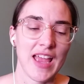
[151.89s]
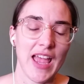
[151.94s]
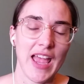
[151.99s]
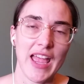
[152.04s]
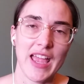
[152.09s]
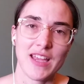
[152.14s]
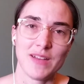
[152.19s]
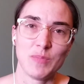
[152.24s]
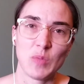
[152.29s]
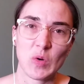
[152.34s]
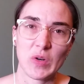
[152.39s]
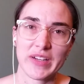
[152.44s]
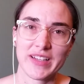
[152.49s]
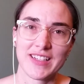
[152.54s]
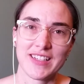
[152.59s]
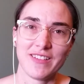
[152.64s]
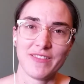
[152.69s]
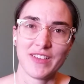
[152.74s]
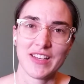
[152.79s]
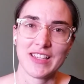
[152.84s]
and more
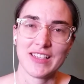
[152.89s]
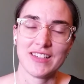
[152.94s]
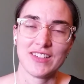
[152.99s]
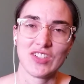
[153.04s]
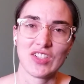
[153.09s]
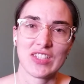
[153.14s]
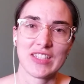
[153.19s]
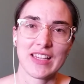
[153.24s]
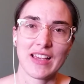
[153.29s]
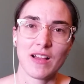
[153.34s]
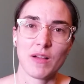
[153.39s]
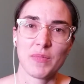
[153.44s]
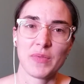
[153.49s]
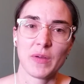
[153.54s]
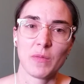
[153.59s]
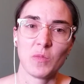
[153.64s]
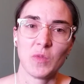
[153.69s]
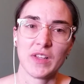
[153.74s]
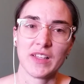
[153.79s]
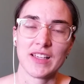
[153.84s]
activities just to help
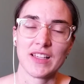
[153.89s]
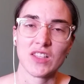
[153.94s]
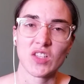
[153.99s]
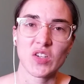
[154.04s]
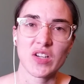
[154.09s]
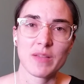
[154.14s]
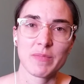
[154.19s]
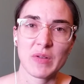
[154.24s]
them really learn